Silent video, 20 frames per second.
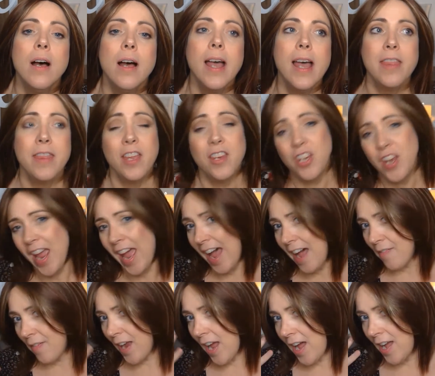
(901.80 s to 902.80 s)
And then you
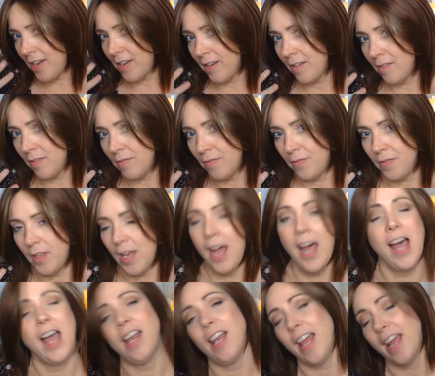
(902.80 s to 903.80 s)
have kind of the
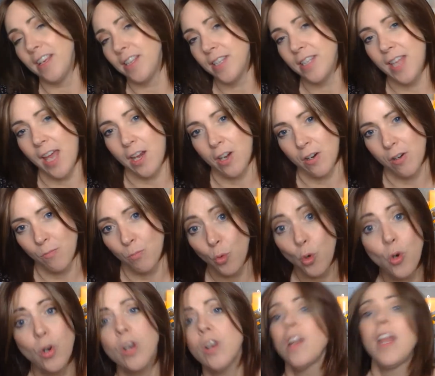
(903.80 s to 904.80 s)
highlights that are
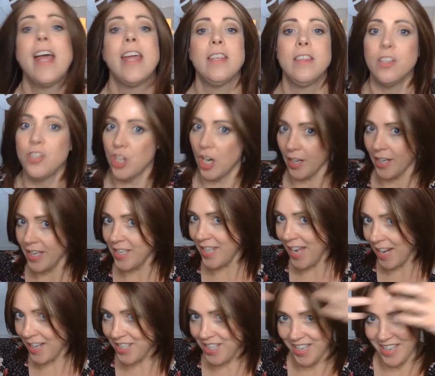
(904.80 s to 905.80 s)
more like the chunky
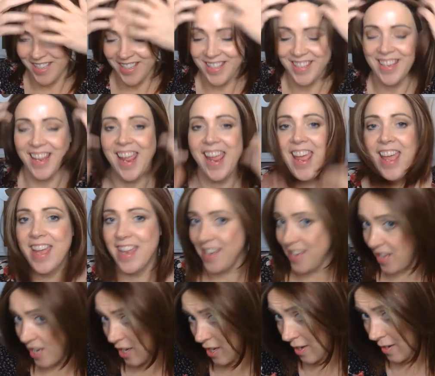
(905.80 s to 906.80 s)
sections.
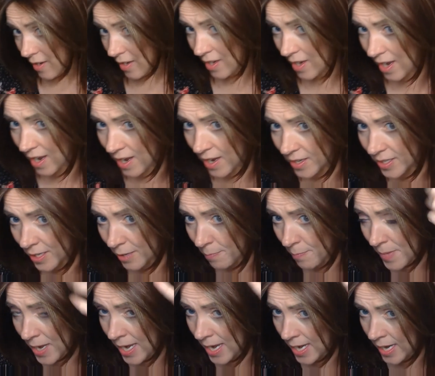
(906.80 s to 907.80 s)
And to
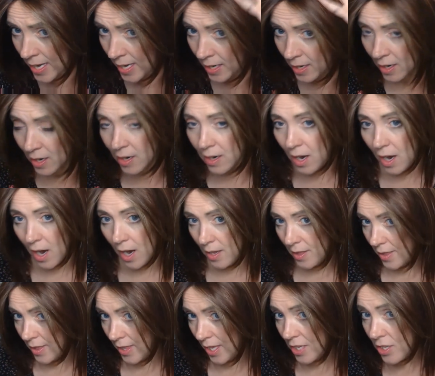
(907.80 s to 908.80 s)
me,
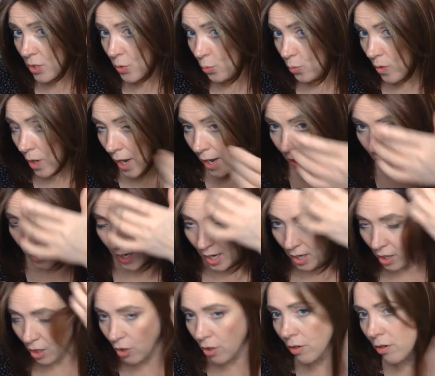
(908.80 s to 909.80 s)
this
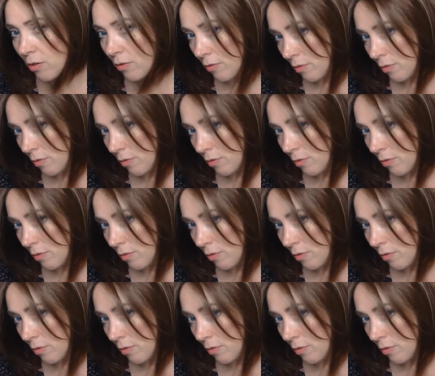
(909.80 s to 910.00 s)
color,